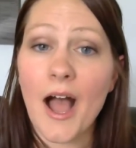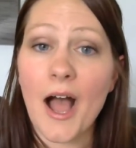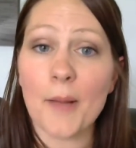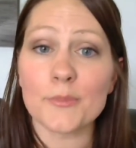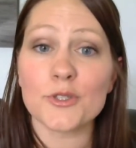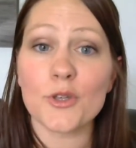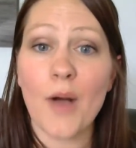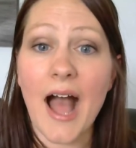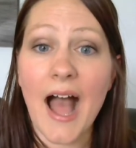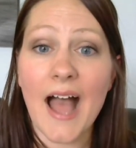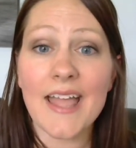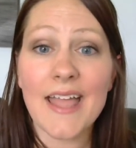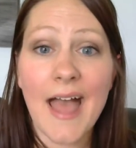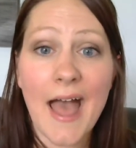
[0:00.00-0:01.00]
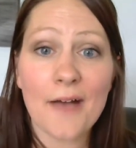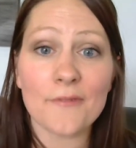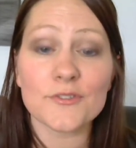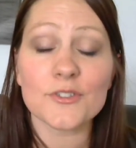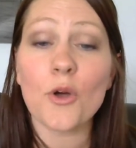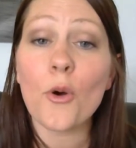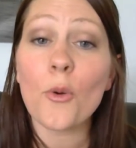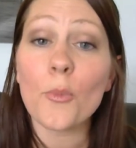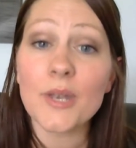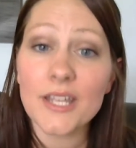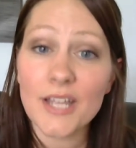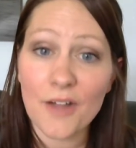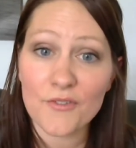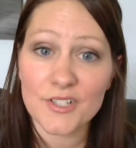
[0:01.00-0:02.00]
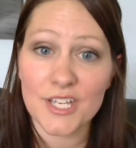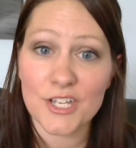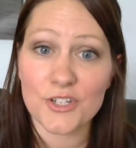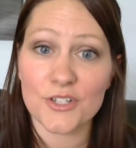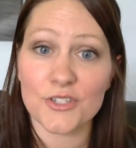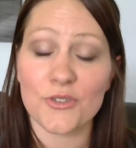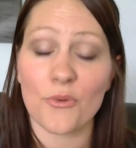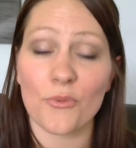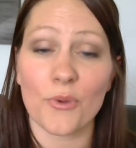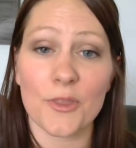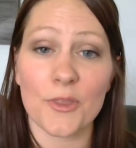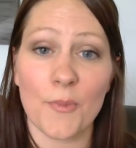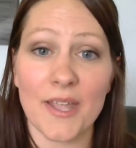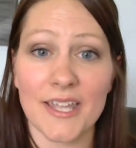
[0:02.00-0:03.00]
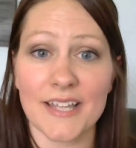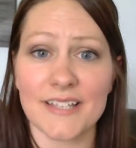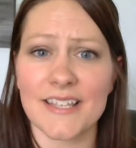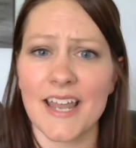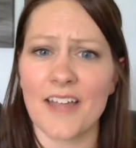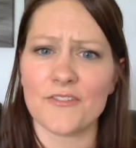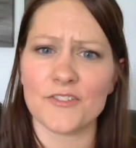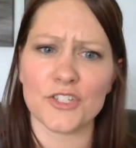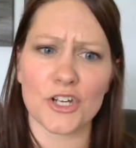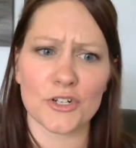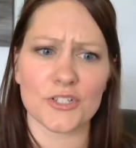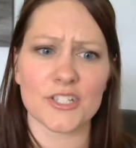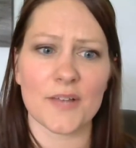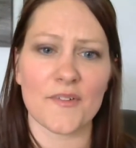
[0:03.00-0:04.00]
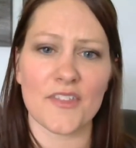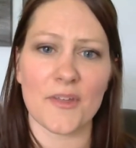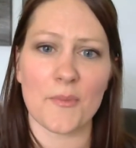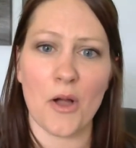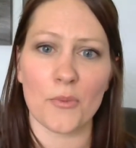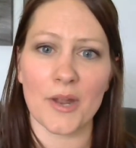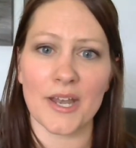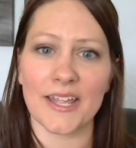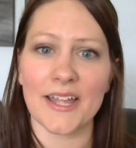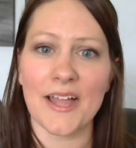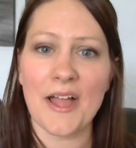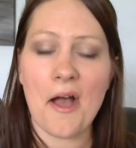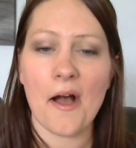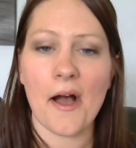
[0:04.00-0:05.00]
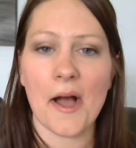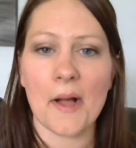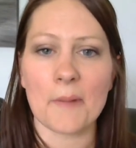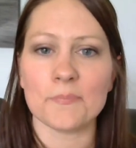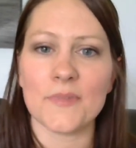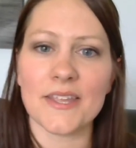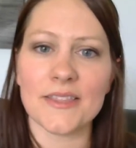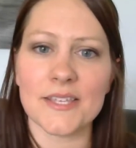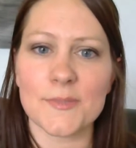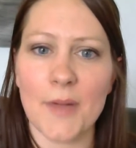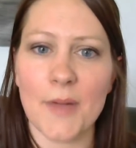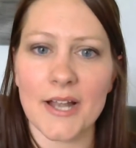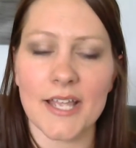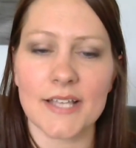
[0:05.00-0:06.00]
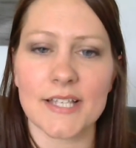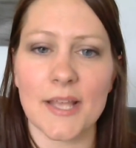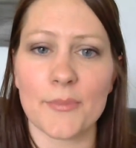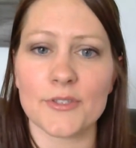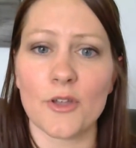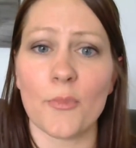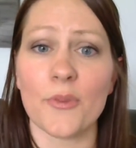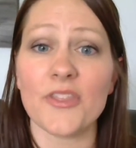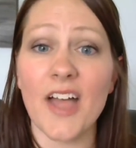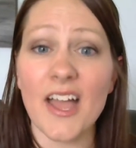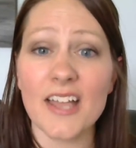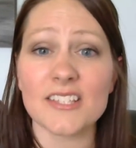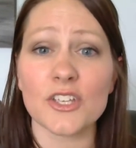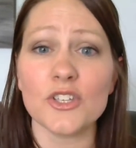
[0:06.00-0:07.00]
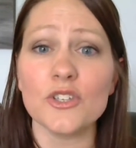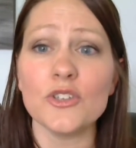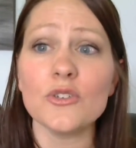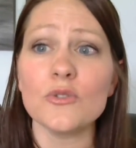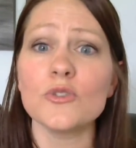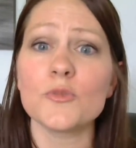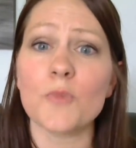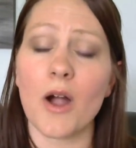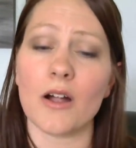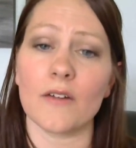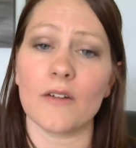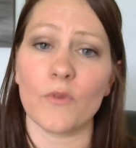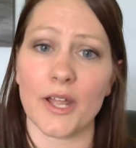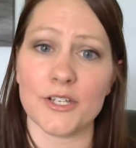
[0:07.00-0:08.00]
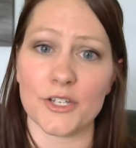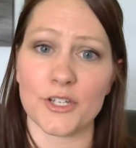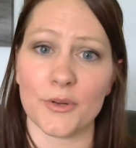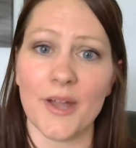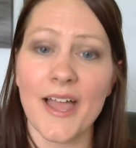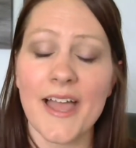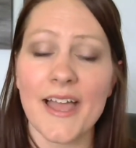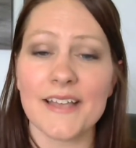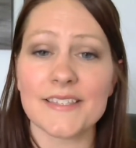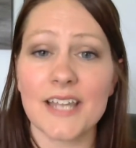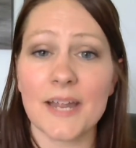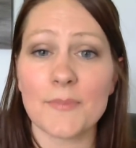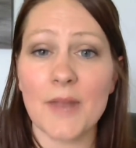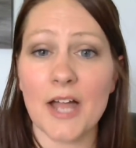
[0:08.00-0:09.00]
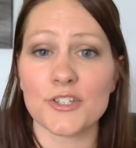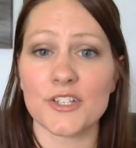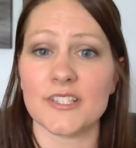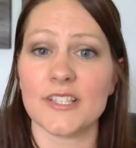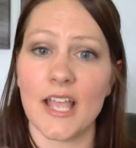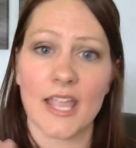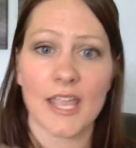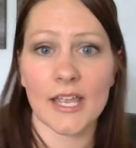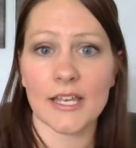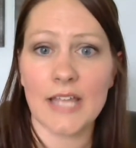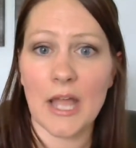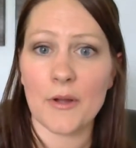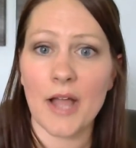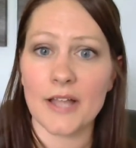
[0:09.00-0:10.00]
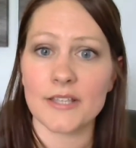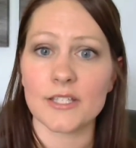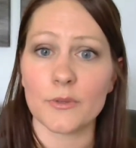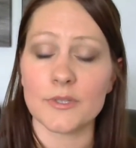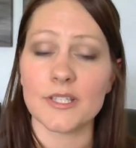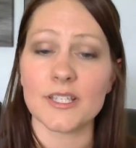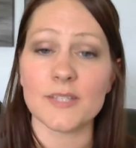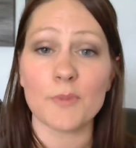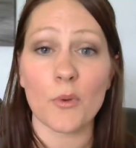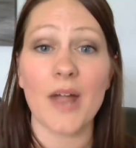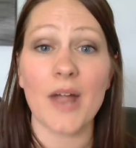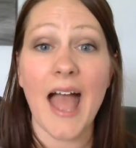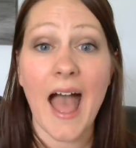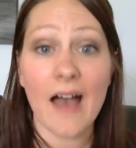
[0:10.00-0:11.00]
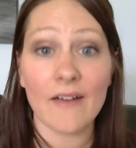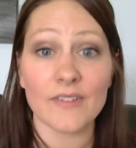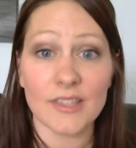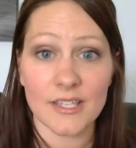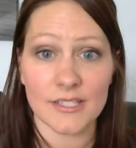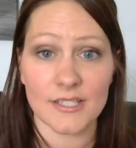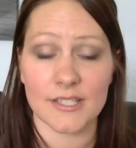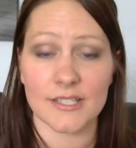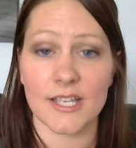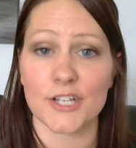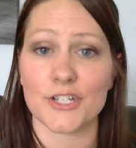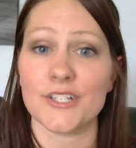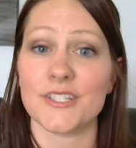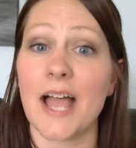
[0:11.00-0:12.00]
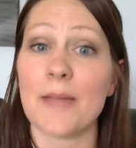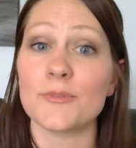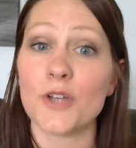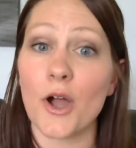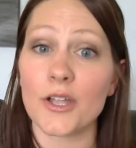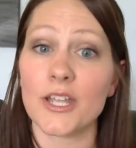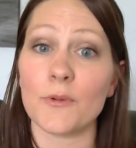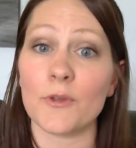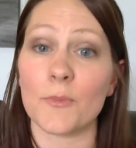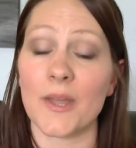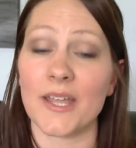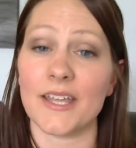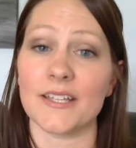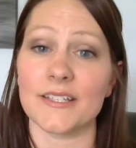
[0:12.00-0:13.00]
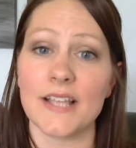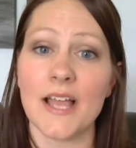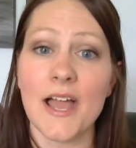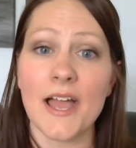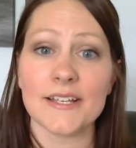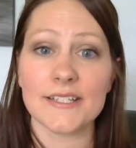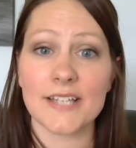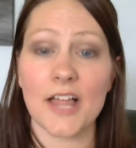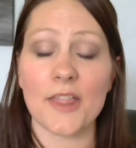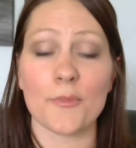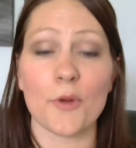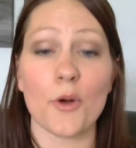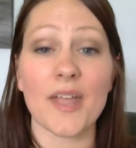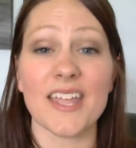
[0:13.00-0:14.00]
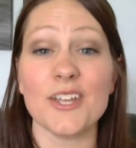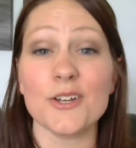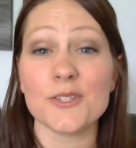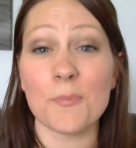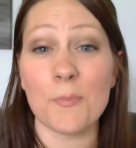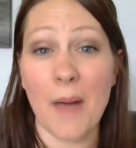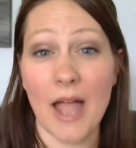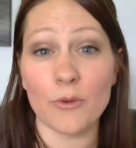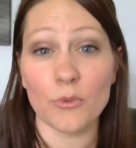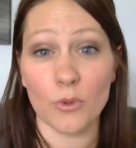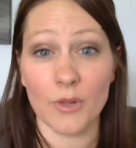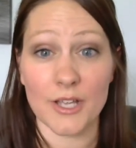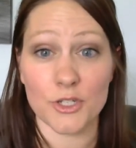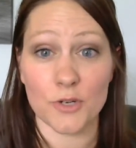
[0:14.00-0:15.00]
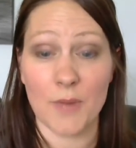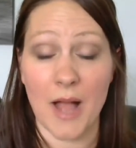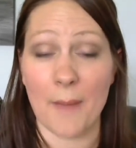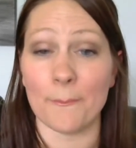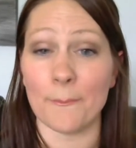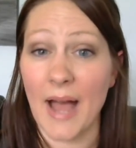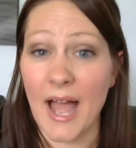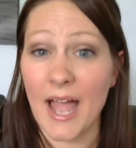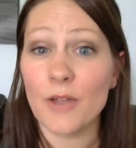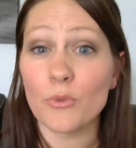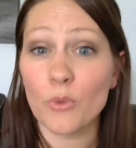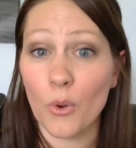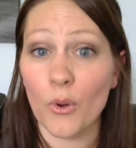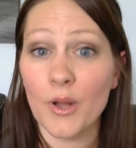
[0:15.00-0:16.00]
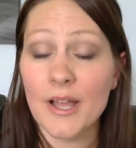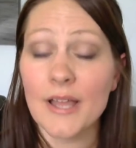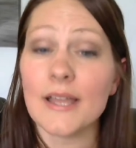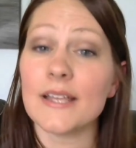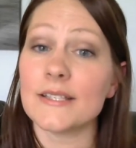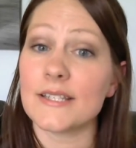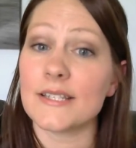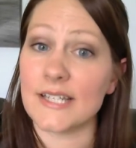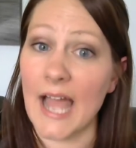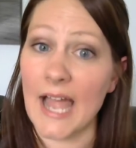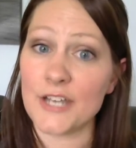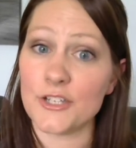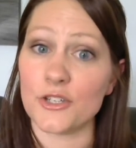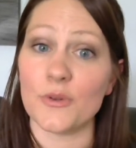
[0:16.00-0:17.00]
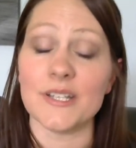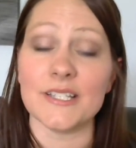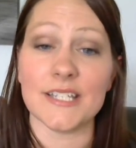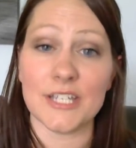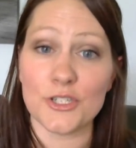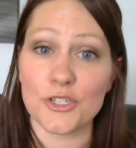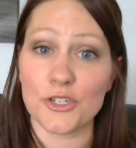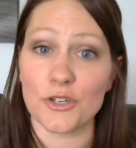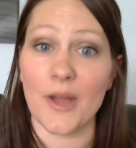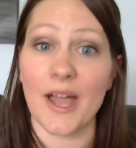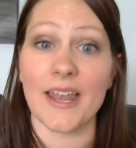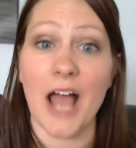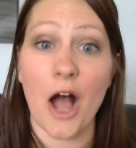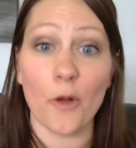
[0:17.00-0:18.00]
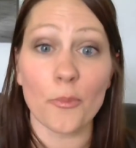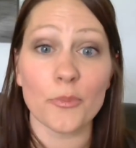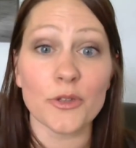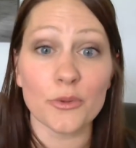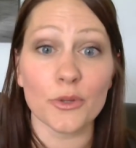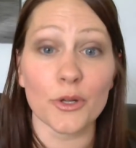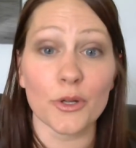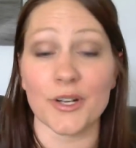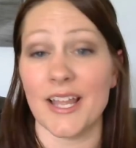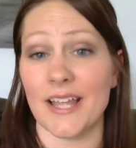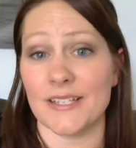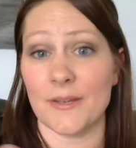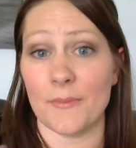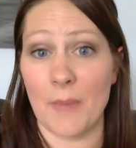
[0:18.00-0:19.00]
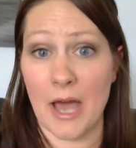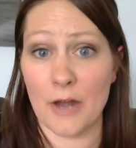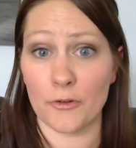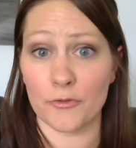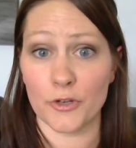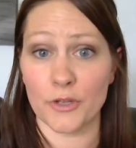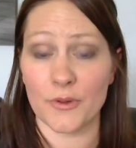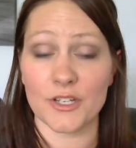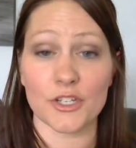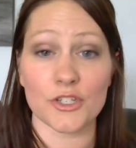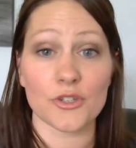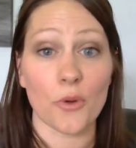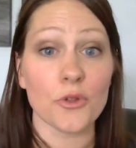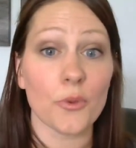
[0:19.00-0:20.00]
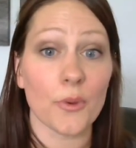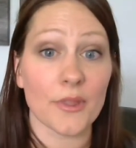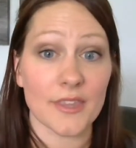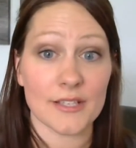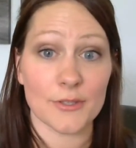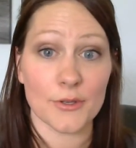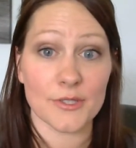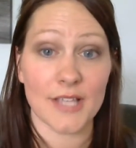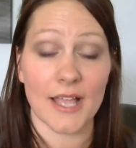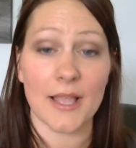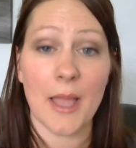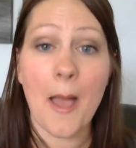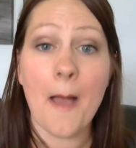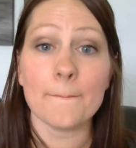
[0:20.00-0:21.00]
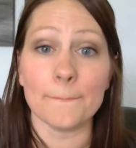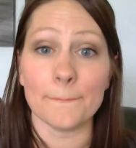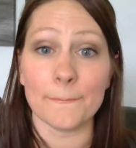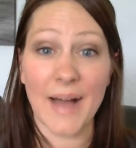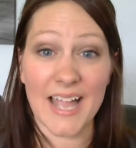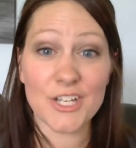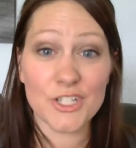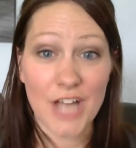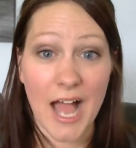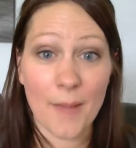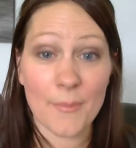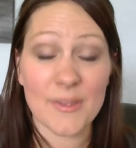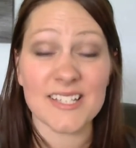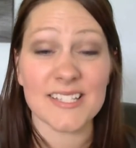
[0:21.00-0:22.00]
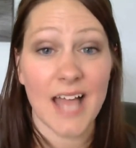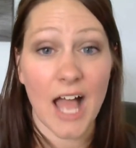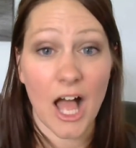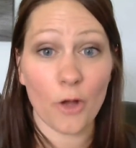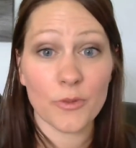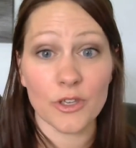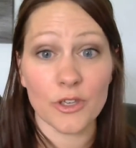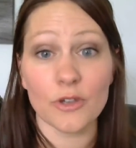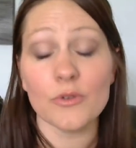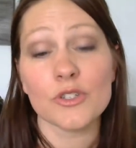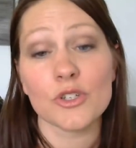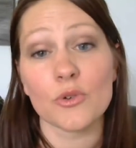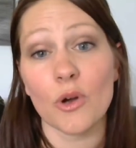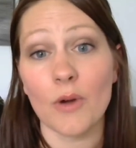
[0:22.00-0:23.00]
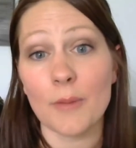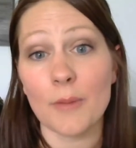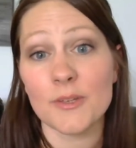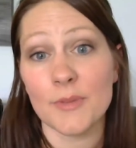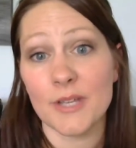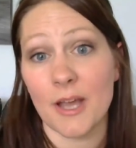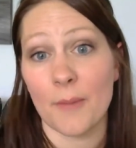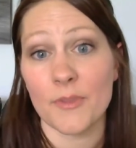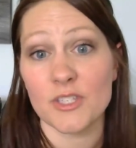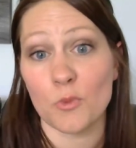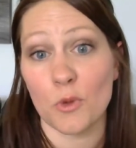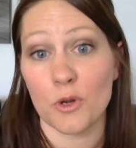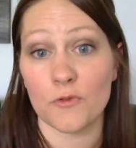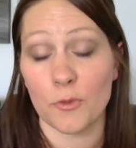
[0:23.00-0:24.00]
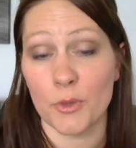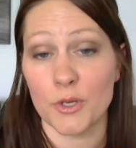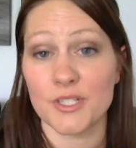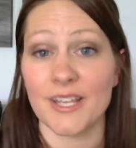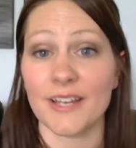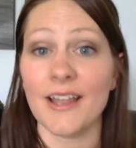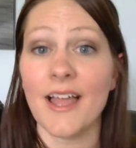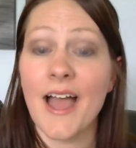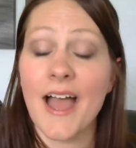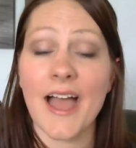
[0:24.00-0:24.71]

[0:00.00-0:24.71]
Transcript: Um, so I have so many conversations with my kids, and I've shared some of them already um, in this podcast episode, but that is a huge part of what I do is that I'm not just handing out consequences, but we're having these discussions. I'm talking with my kids to tell them, okay, here's my role as your mom. My role is to guide you and teach you and help you learn and to model for you and to show you what this looks like. My job is to help you to grow up to become this wonderful person.